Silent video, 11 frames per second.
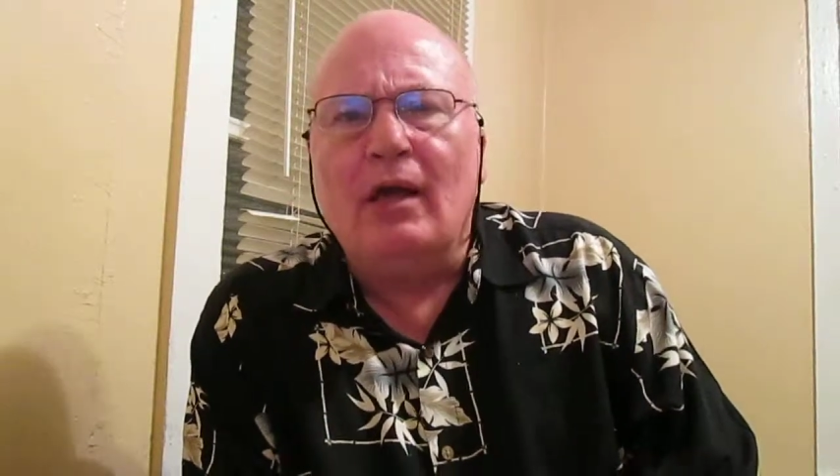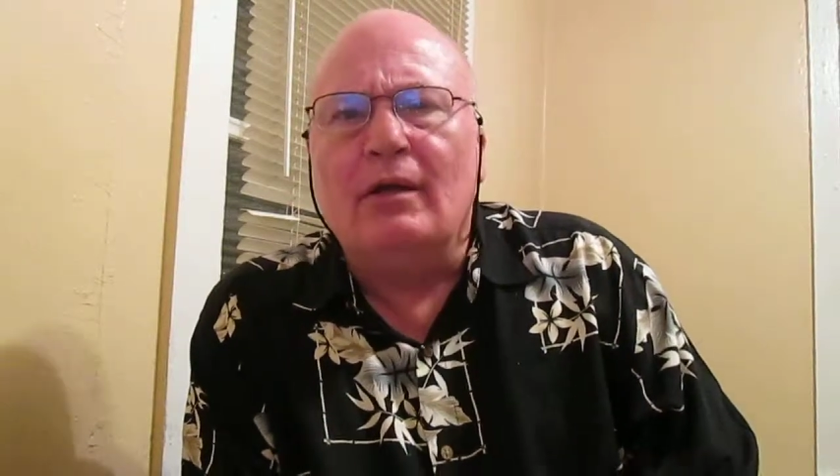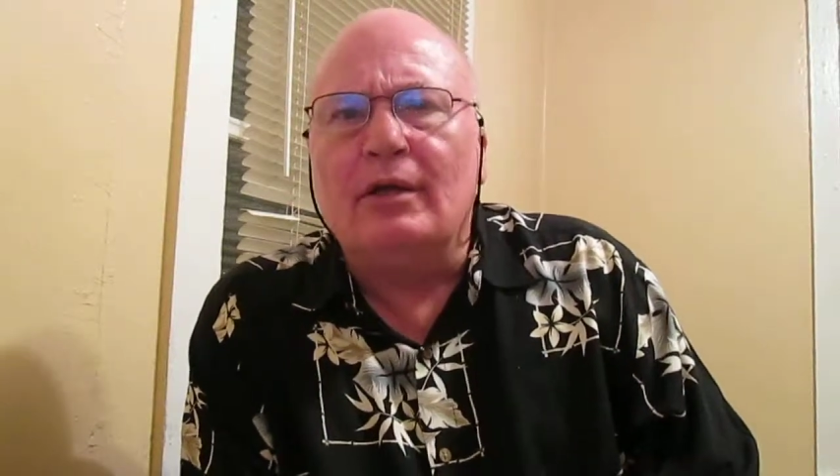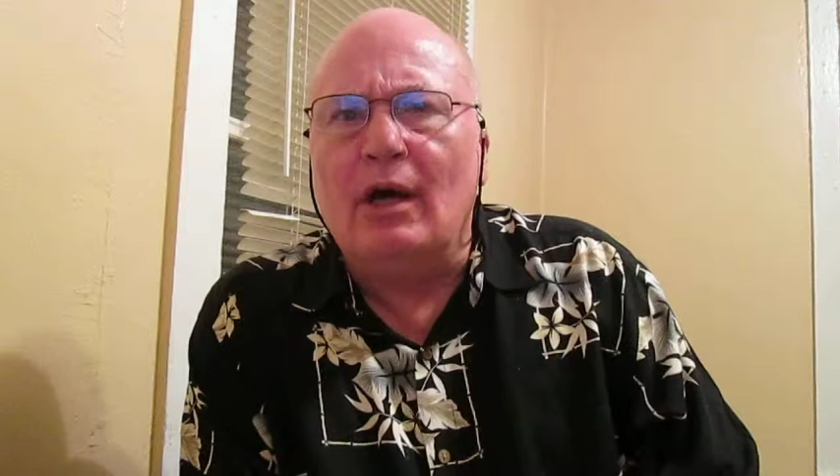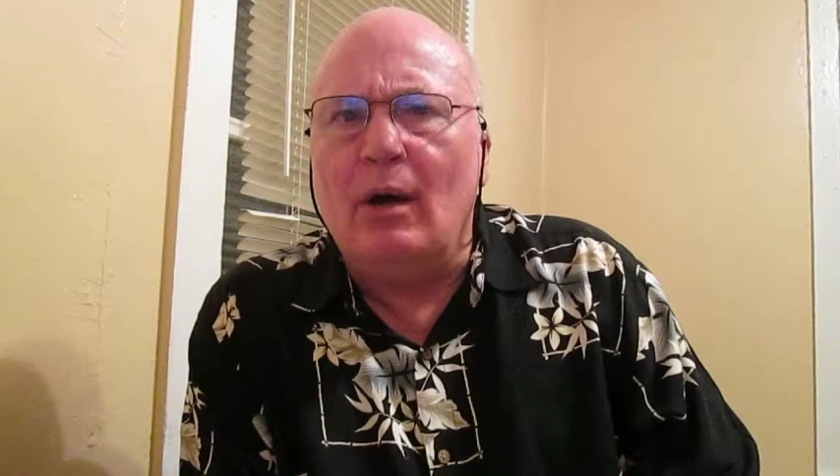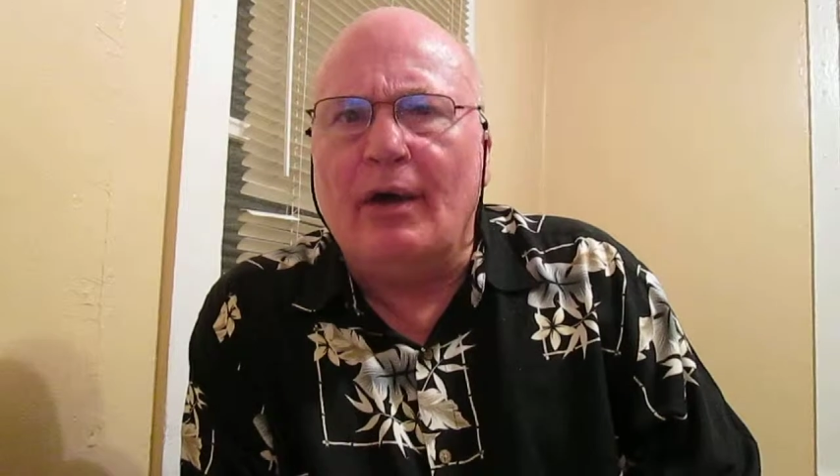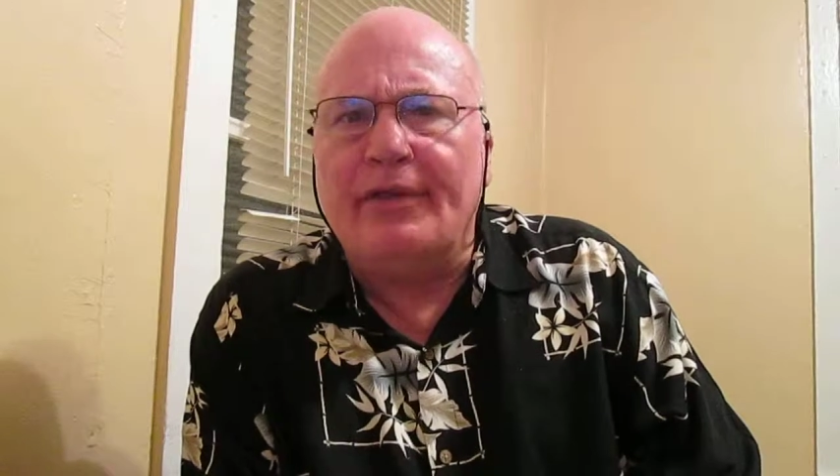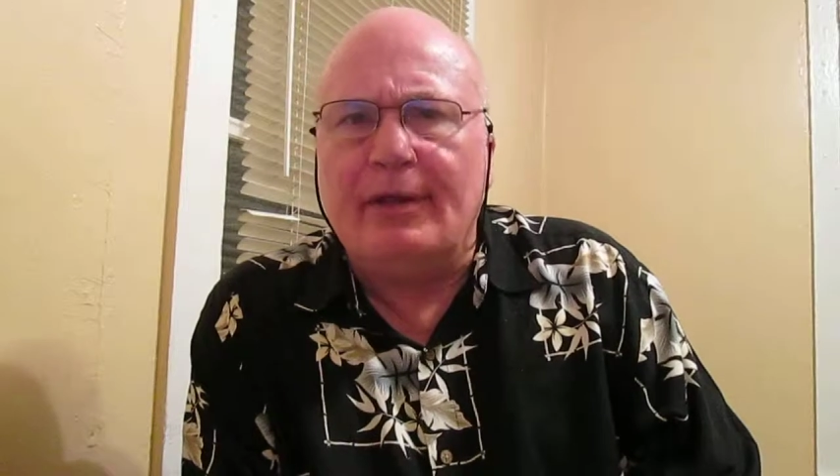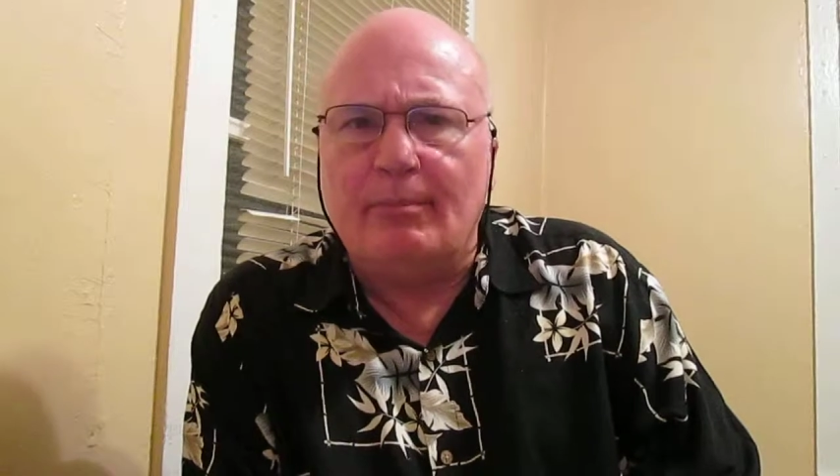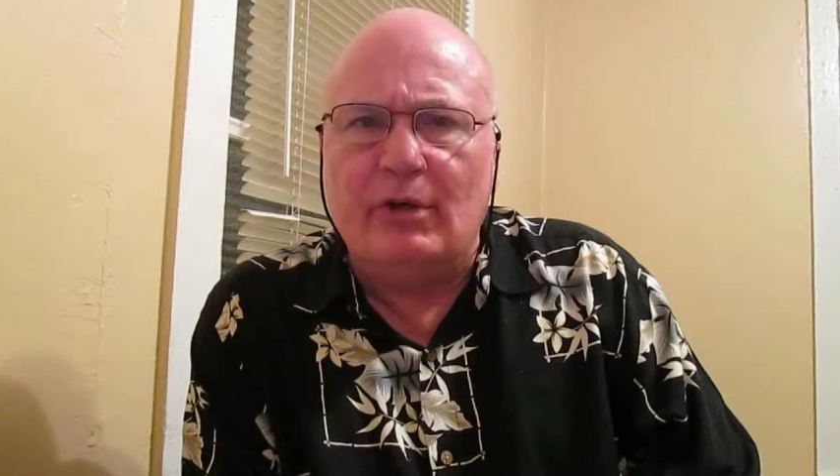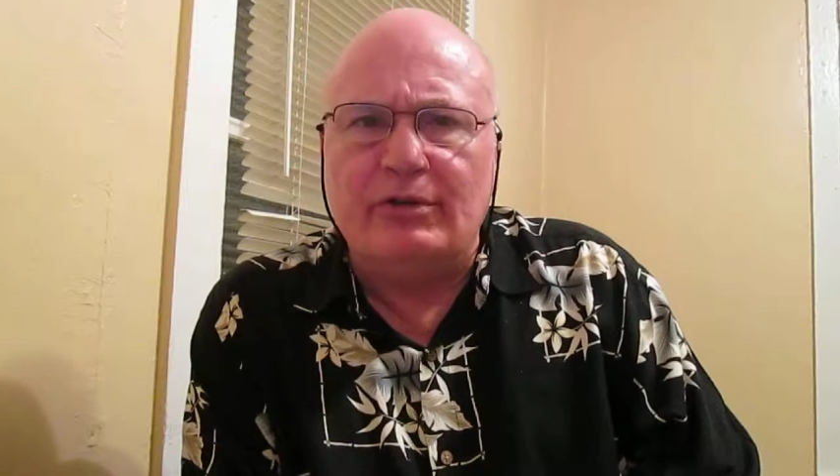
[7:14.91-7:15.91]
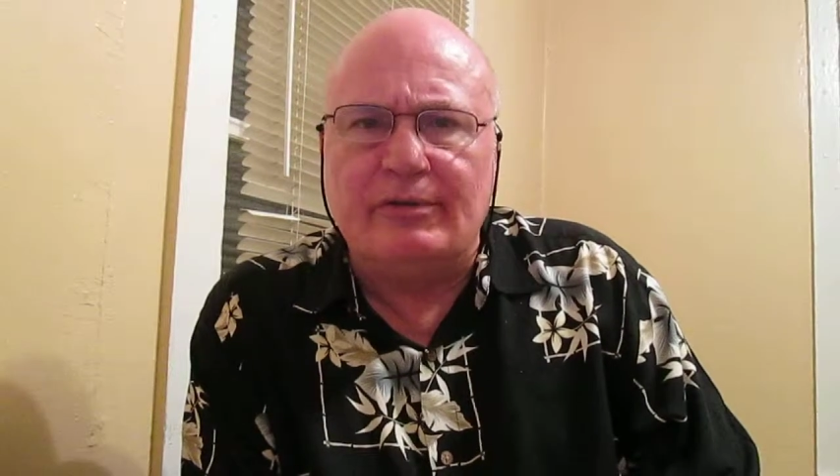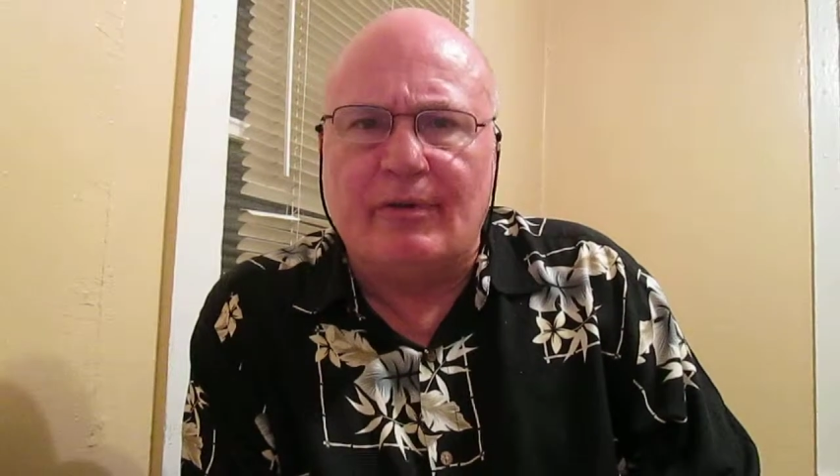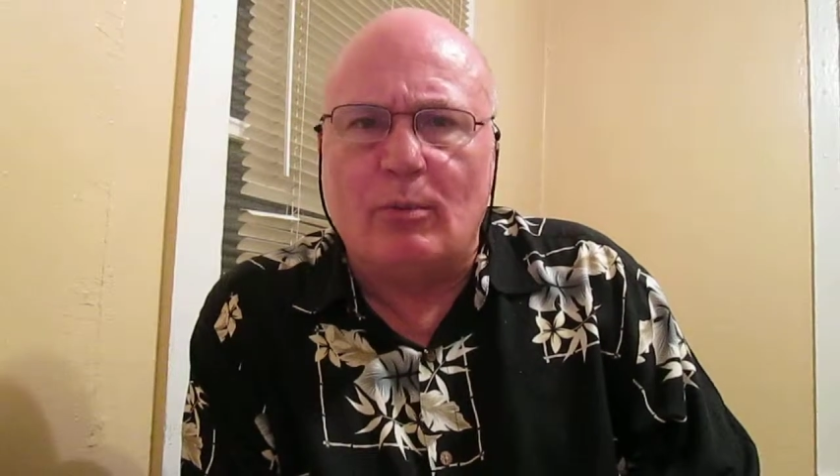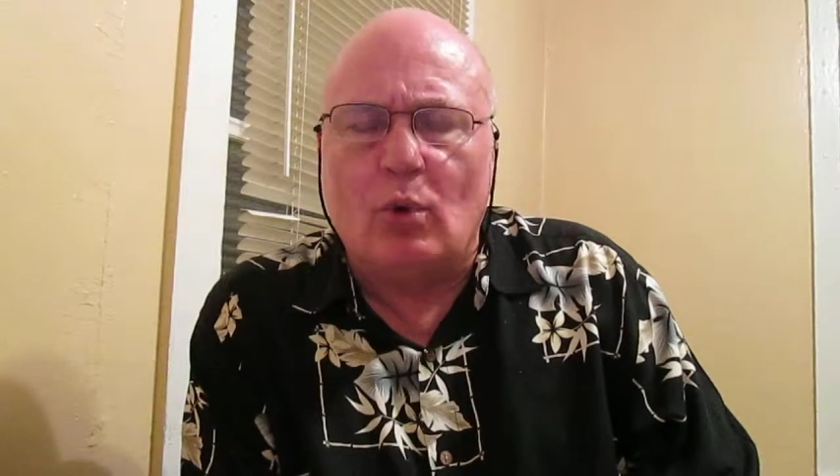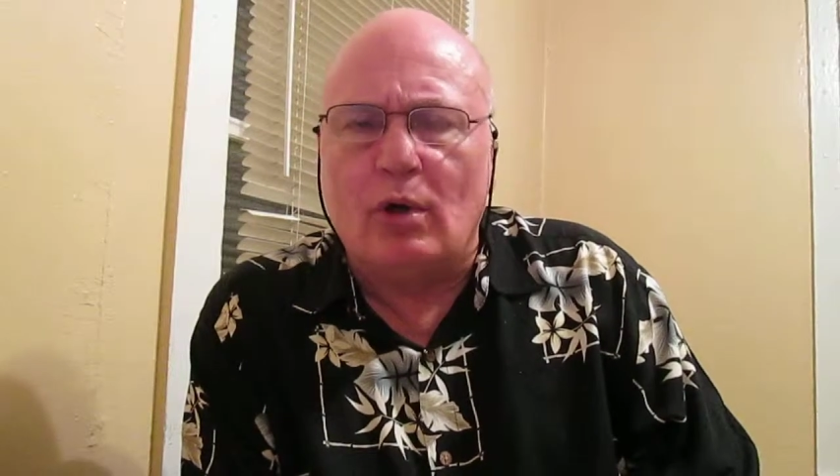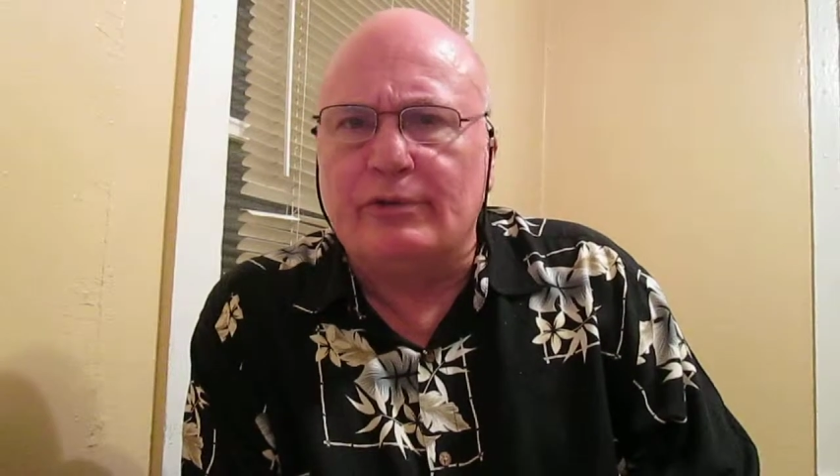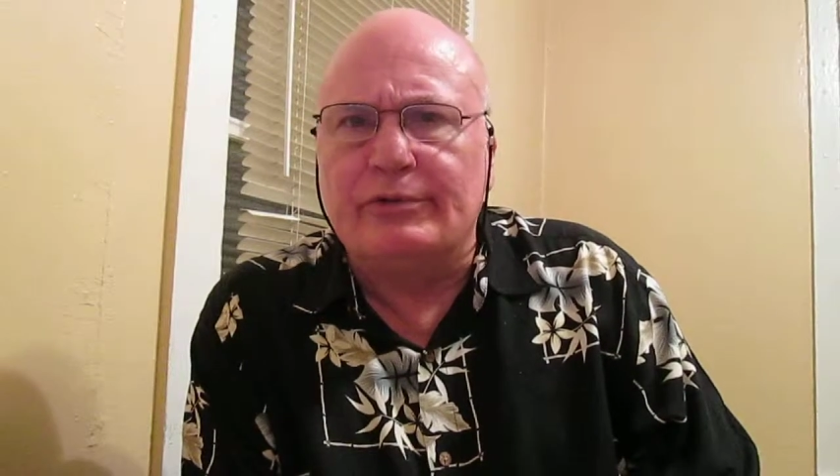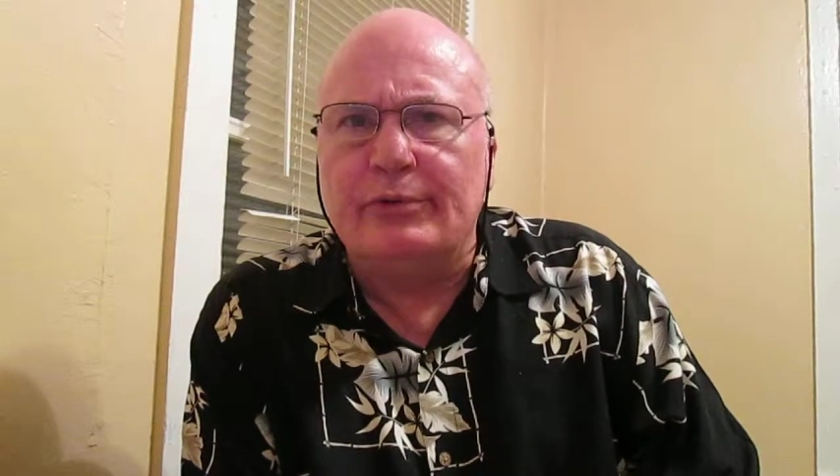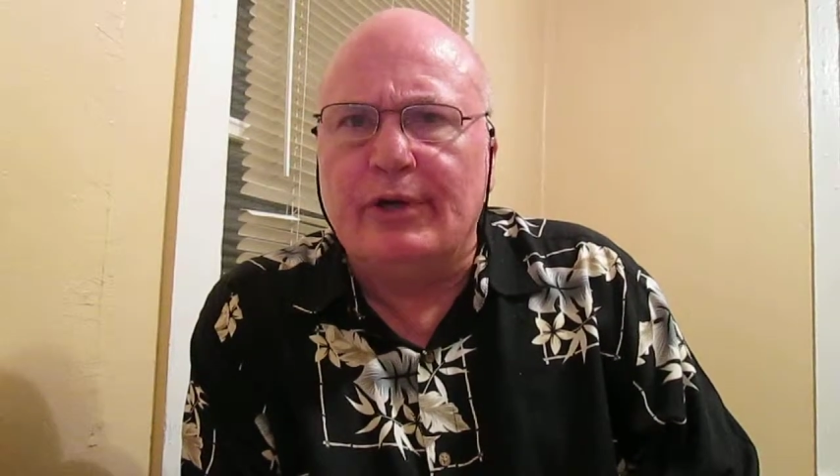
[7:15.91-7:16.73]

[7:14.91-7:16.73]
No, I think most of our morals do